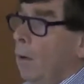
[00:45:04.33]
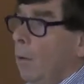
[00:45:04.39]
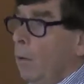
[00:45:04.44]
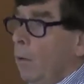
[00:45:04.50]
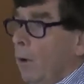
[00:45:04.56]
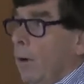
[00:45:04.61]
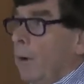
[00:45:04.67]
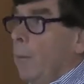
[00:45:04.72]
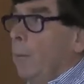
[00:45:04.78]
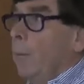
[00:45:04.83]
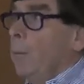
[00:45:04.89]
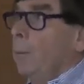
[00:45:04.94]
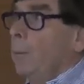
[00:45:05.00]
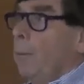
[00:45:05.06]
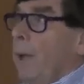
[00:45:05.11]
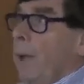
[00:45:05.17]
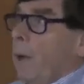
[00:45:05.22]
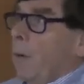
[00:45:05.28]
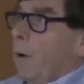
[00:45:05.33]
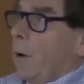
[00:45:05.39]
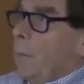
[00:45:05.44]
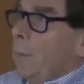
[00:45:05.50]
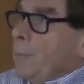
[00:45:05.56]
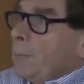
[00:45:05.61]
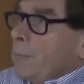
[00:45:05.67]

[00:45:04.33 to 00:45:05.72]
All right, power.